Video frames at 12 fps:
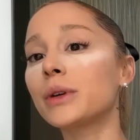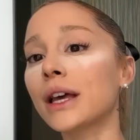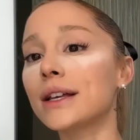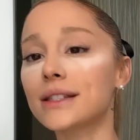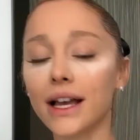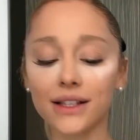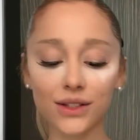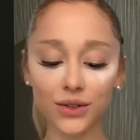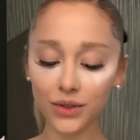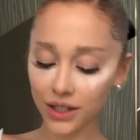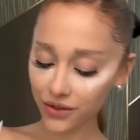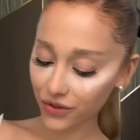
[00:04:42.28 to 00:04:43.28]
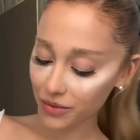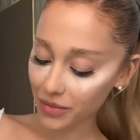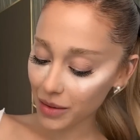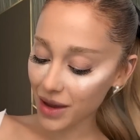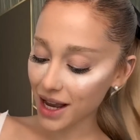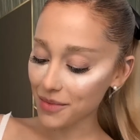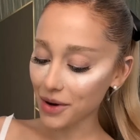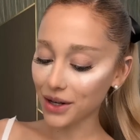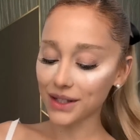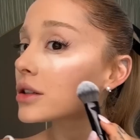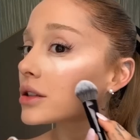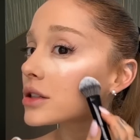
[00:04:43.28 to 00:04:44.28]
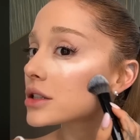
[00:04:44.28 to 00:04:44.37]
because I stole this from my makeup artist.